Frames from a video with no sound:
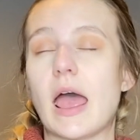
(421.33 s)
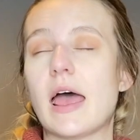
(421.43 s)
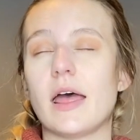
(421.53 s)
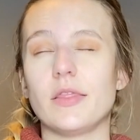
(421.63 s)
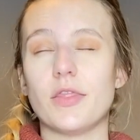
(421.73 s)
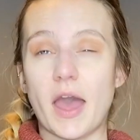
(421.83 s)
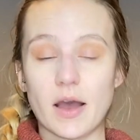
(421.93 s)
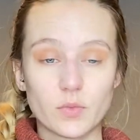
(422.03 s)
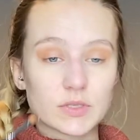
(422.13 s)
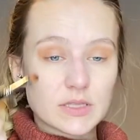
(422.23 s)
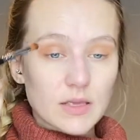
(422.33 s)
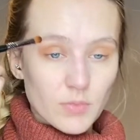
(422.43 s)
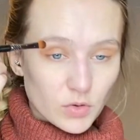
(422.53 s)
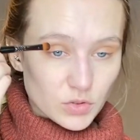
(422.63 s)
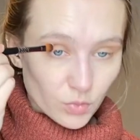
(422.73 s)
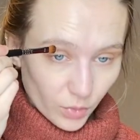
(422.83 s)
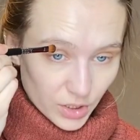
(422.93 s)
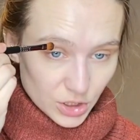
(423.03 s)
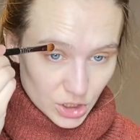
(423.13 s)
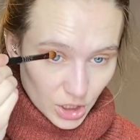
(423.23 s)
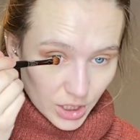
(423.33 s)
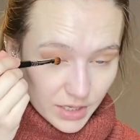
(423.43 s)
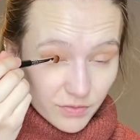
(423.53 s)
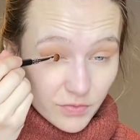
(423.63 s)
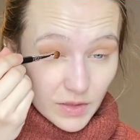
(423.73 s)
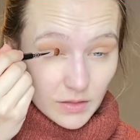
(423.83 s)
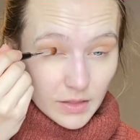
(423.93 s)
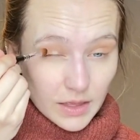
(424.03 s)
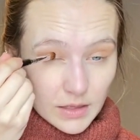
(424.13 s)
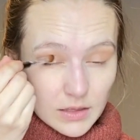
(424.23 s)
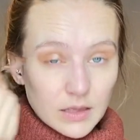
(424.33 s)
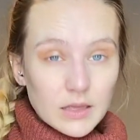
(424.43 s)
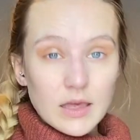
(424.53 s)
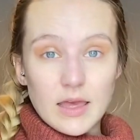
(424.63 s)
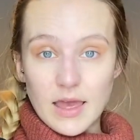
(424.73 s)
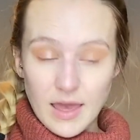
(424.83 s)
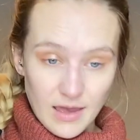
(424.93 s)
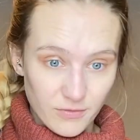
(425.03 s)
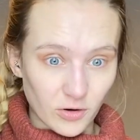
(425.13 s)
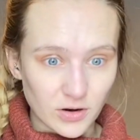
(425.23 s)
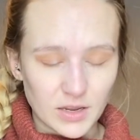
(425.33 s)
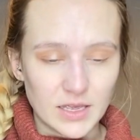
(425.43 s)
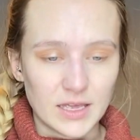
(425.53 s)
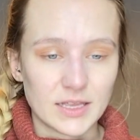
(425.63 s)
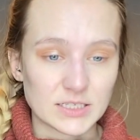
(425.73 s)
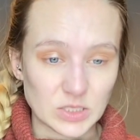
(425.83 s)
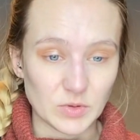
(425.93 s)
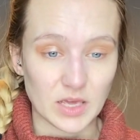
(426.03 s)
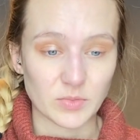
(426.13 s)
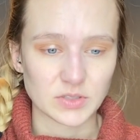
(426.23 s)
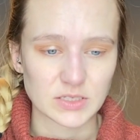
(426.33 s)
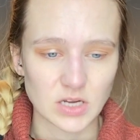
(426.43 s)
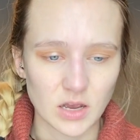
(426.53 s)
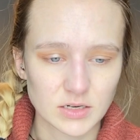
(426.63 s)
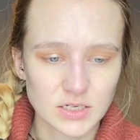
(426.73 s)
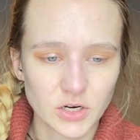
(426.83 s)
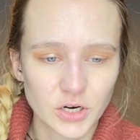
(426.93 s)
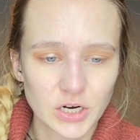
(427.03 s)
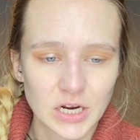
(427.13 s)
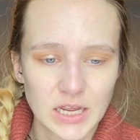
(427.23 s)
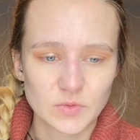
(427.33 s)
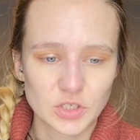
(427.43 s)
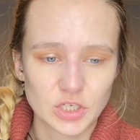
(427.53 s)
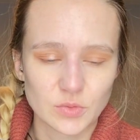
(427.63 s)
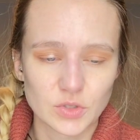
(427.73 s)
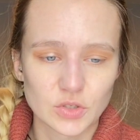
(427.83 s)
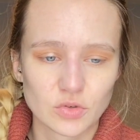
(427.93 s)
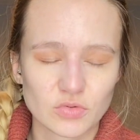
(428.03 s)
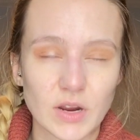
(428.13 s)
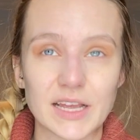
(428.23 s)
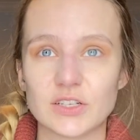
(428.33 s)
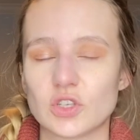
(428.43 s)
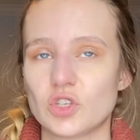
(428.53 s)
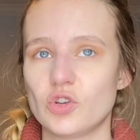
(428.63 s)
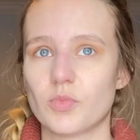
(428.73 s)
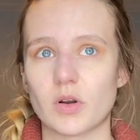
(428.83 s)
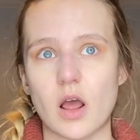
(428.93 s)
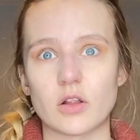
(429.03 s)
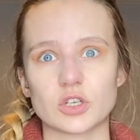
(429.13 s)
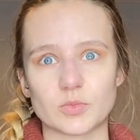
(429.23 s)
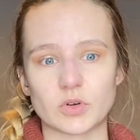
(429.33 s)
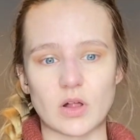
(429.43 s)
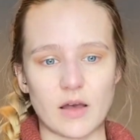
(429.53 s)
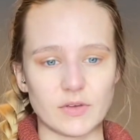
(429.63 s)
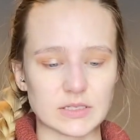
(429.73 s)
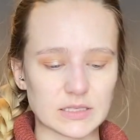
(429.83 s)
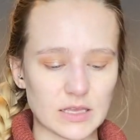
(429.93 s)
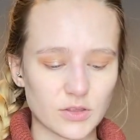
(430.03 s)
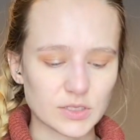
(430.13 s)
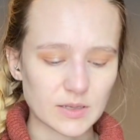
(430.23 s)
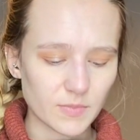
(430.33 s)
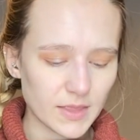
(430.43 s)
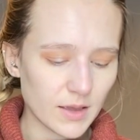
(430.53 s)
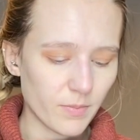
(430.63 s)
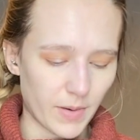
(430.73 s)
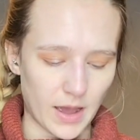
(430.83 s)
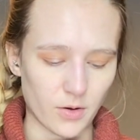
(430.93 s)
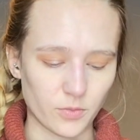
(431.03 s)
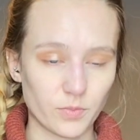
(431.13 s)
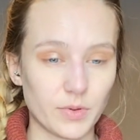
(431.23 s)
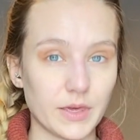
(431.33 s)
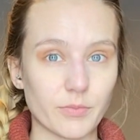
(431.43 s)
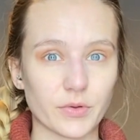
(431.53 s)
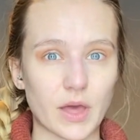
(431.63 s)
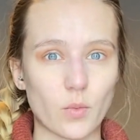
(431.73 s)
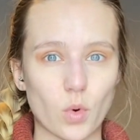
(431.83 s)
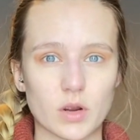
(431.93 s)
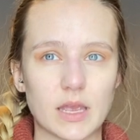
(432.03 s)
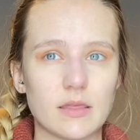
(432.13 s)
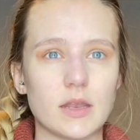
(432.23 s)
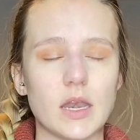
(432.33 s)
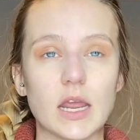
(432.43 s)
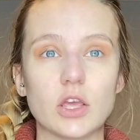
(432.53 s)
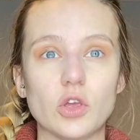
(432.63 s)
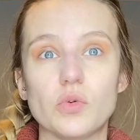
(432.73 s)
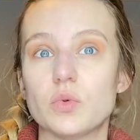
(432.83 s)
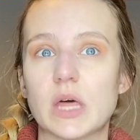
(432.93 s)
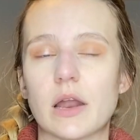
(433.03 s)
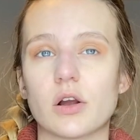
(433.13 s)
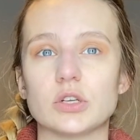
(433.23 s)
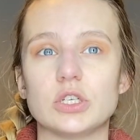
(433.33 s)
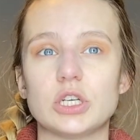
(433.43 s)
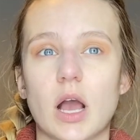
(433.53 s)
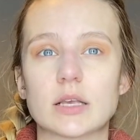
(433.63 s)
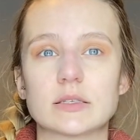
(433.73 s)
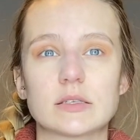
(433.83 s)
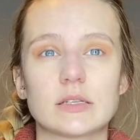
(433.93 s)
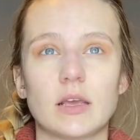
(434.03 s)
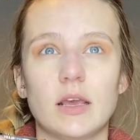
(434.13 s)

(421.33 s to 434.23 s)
and that was the most reassuring feeling ever, to be able to talk to her. She was great, super knowledgeable. Obviously, there's something about people that work in the NICU that are just